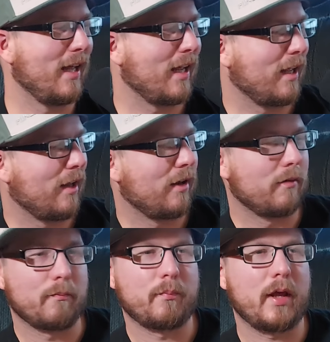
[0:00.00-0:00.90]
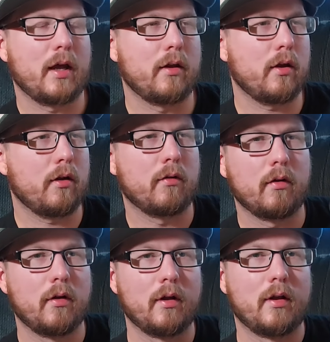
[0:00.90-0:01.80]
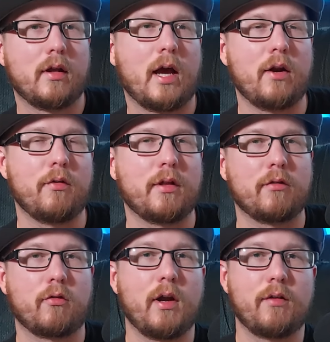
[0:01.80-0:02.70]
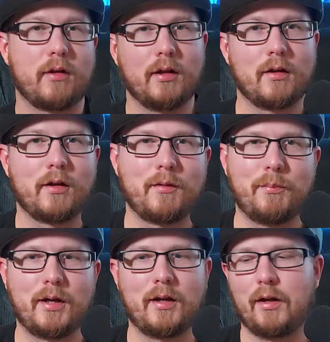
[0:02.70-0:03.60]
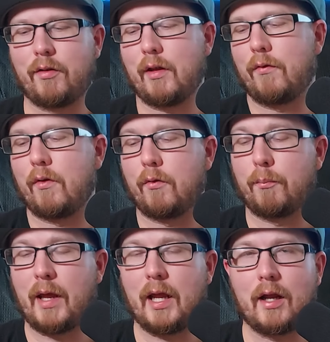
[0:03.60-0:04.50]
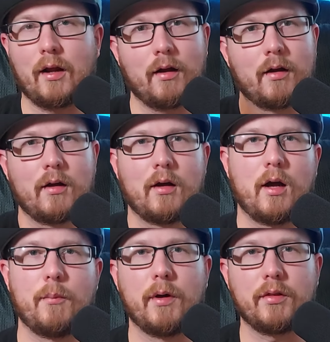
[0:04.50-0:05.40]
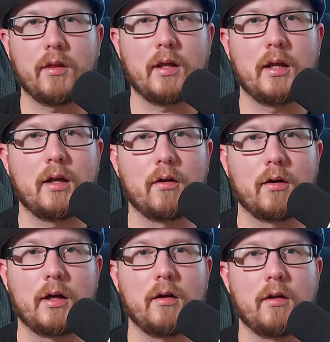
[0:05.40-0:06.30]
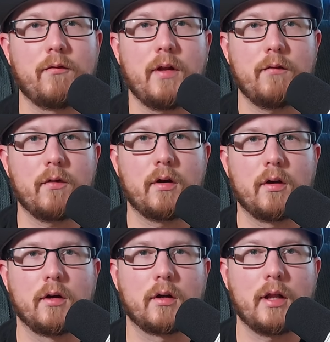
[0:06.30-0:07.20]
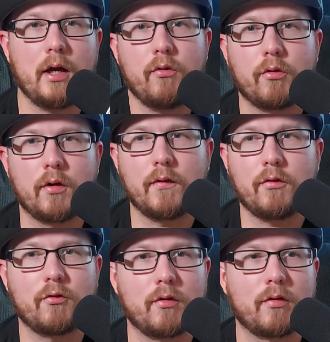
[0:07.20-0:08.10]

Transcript: And yeah, you can, I know it sounds crazy, but instead of paying a monthly or yearly fee for your cloud service,